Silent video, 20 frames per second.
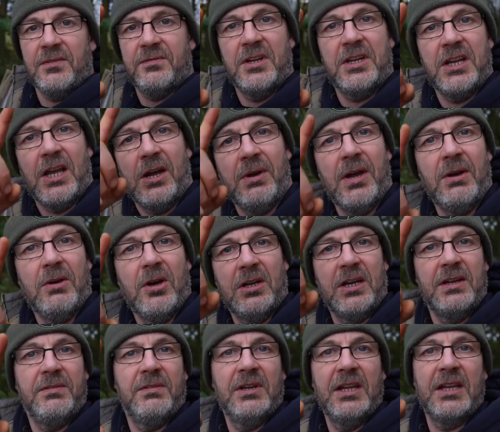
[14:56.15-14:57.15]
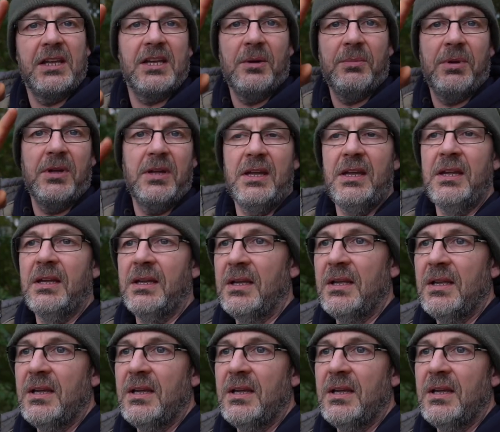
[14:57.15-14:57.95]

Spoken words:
the video out. I'll leave a link up here.